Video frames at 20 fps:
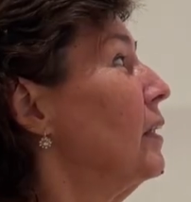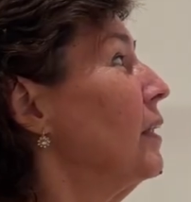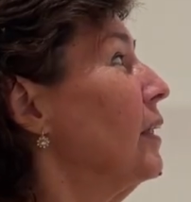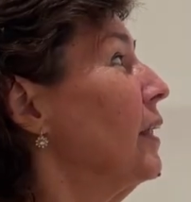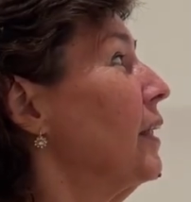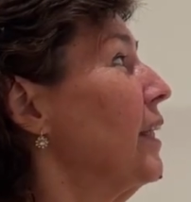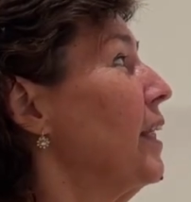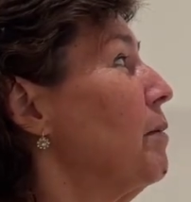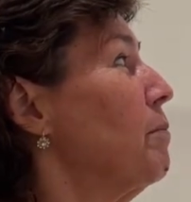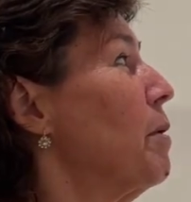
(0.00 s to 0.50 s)

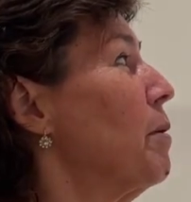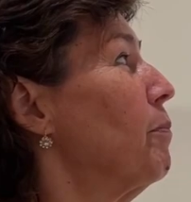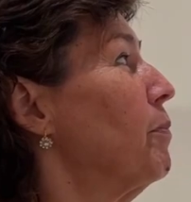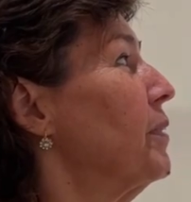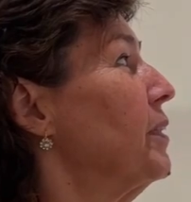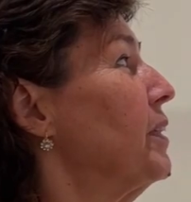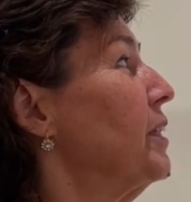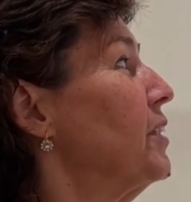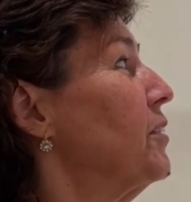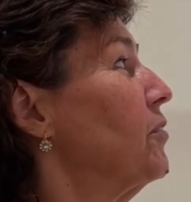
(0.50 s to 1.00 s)
and came up
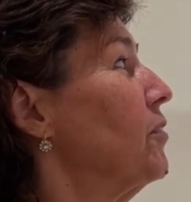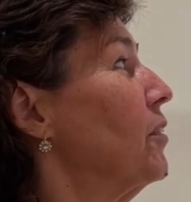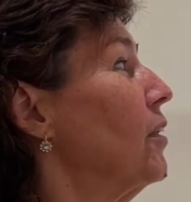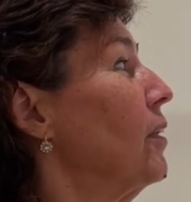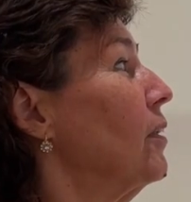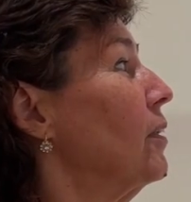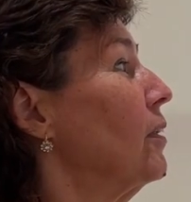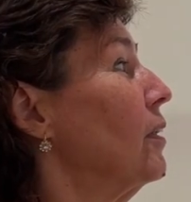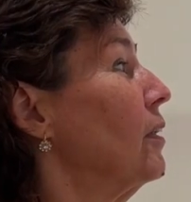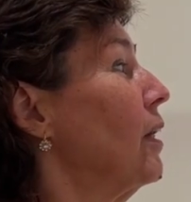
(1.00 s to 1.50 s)
with this
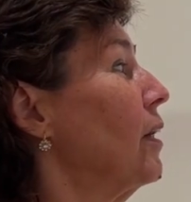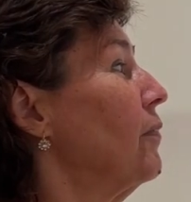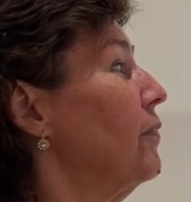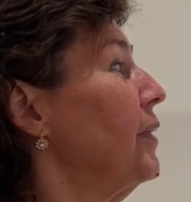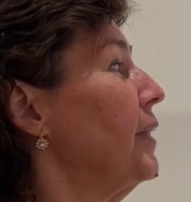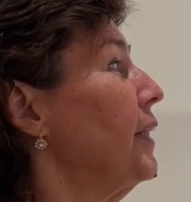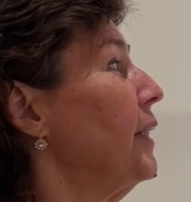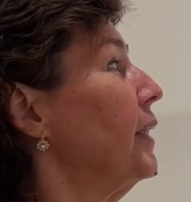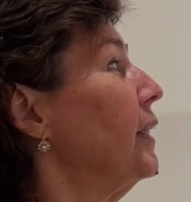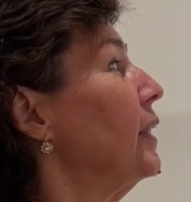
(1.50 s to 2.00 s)
for
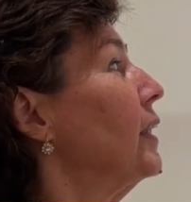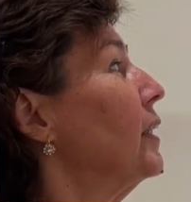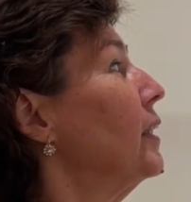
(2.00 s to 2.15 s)
Irene.